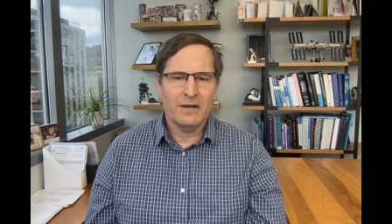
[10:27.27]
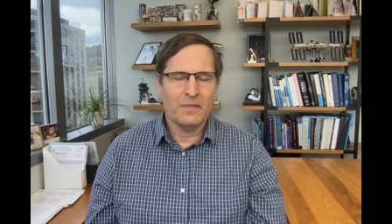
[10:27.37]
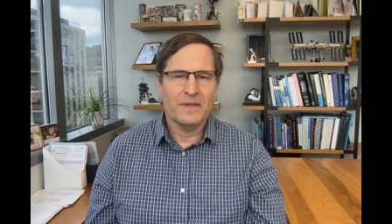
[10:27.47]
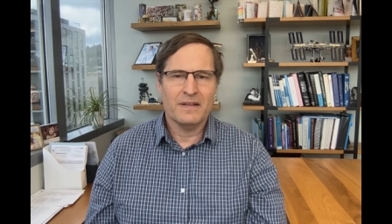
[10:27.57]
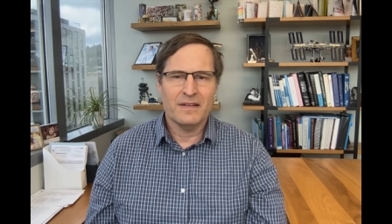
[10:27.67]

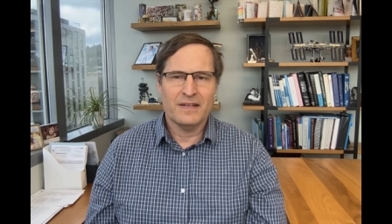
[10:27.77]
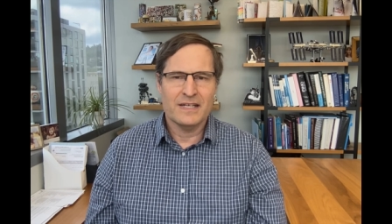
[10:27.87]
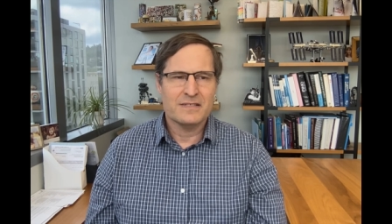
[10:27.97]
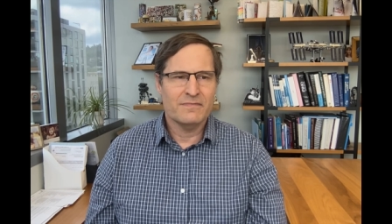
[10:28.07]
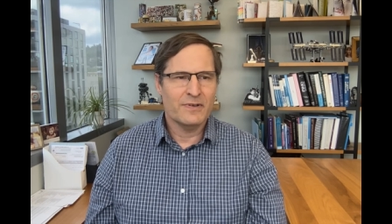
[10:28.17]
think that that's
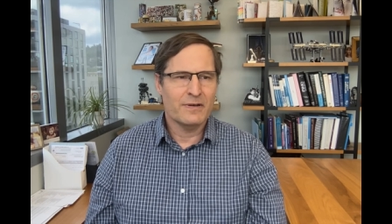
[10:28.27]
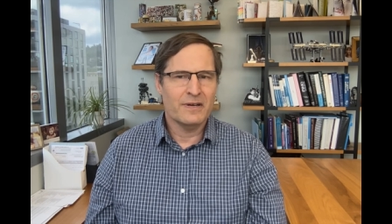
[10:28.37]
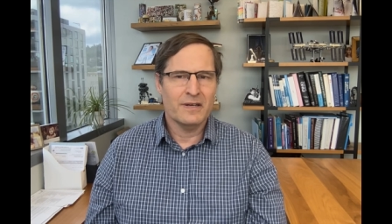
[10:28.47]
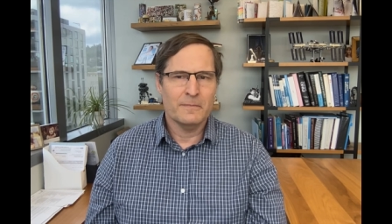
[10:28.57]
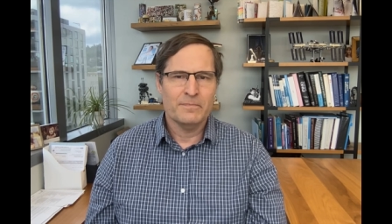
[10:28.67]

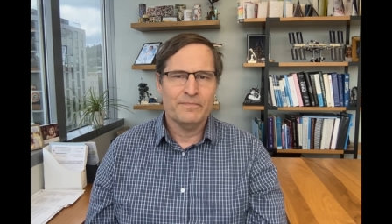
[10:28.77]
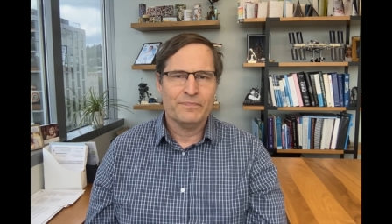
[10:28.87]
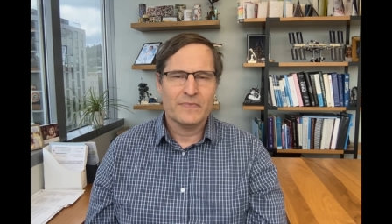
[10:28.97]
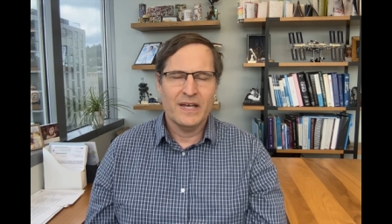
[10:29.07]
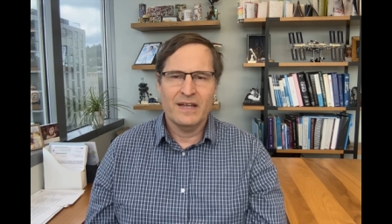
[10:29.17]
very,
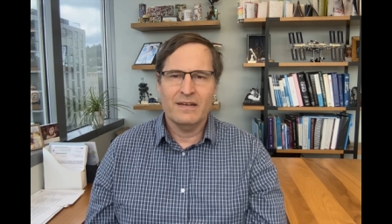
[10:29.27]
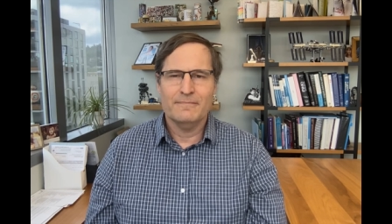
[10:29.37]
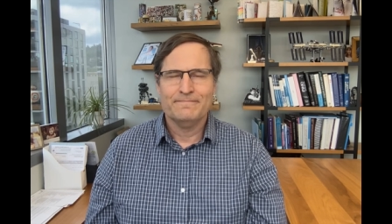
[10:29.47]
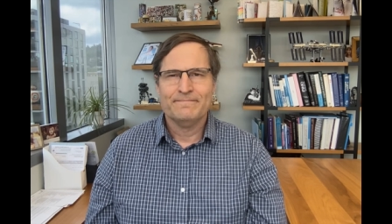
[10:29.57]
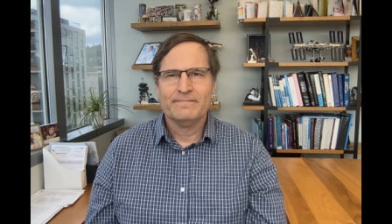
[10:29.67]
and
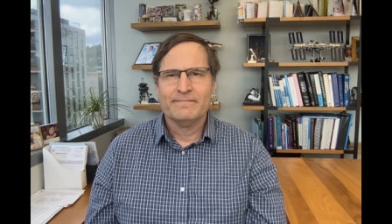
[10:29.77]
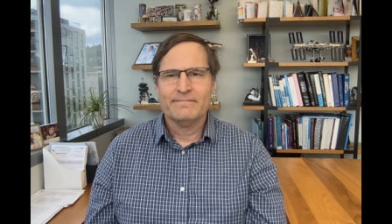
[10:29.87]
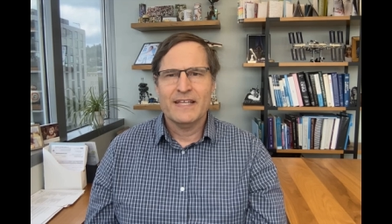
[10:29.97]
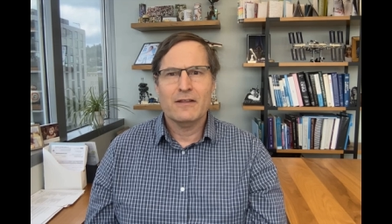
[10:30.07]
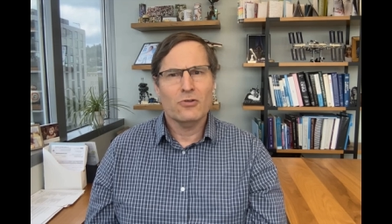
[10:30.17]

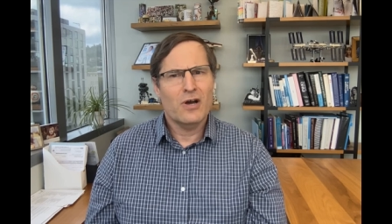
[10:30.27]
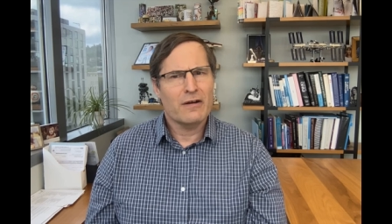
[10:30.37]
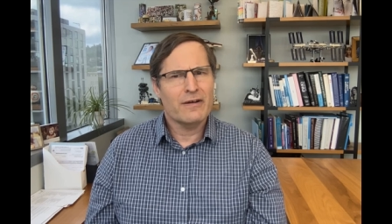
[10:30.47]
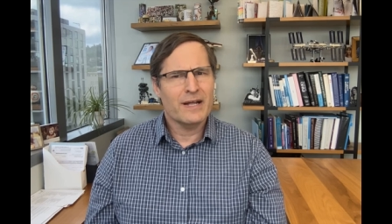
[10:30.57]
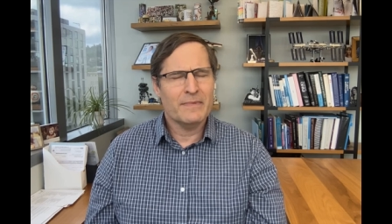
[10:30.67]
in the long
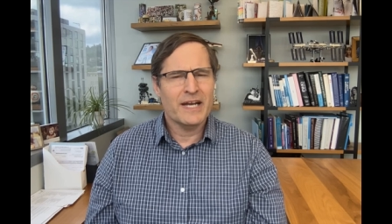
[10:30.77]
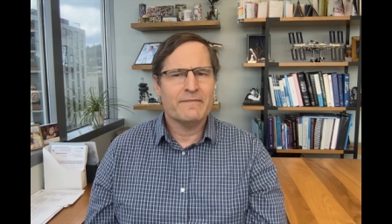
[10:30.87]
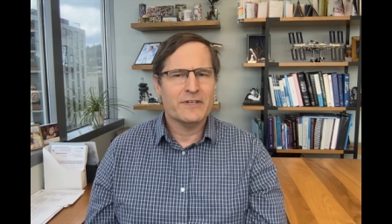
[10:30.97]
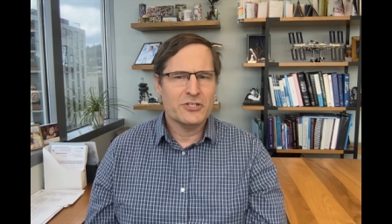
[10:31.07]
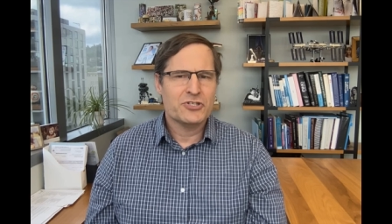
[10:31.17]
run, I'm not
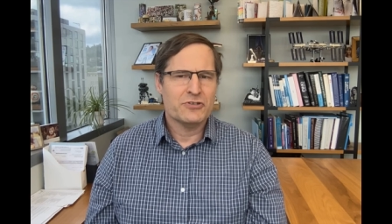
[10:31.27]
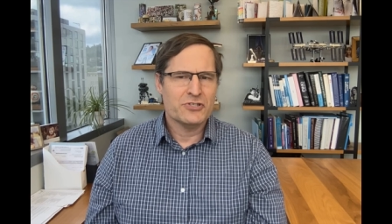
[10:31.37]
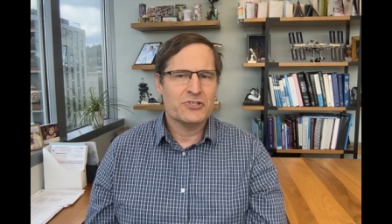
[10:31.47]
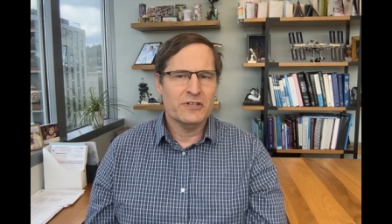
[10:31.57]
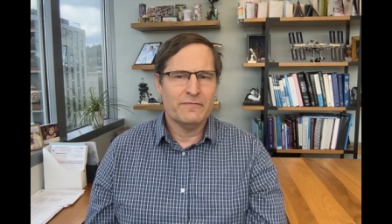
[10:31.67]
even sure it's
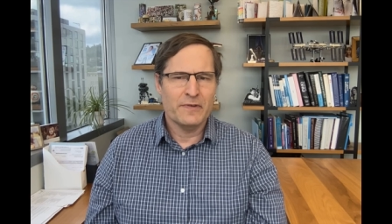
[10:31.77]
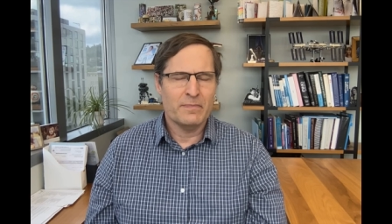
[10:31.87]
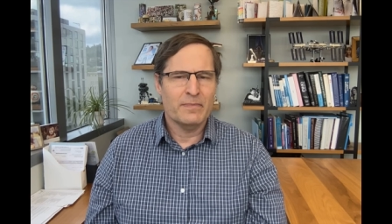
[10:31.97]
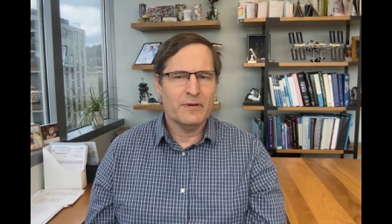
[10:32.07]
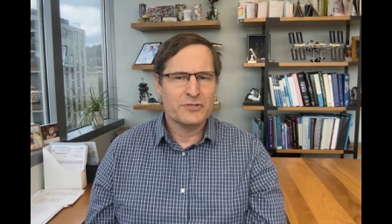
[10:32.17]
good for the
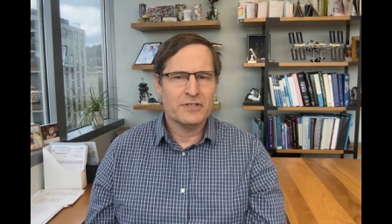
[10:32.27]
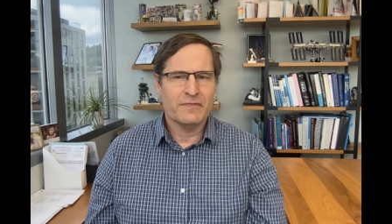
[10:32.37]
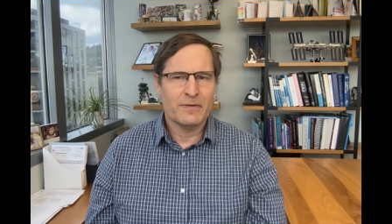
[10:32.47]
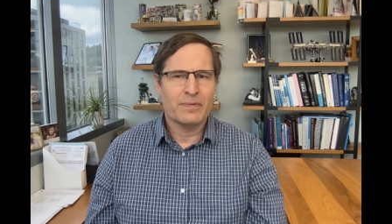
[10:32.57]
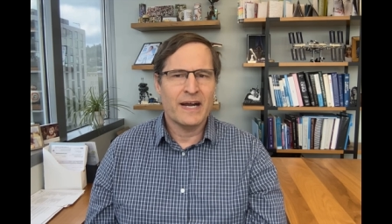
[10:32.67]
promotion of
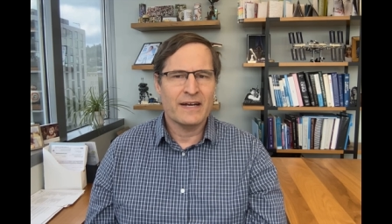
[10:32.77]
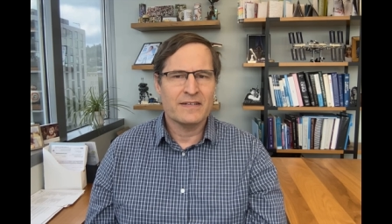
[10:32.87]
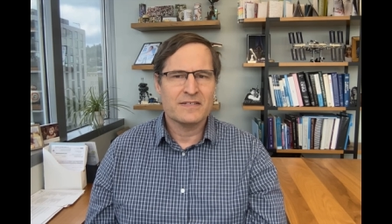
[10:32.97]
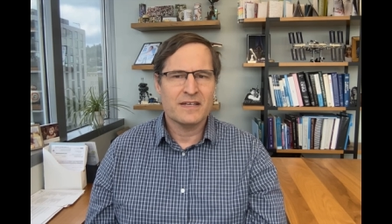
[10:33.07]
their practice.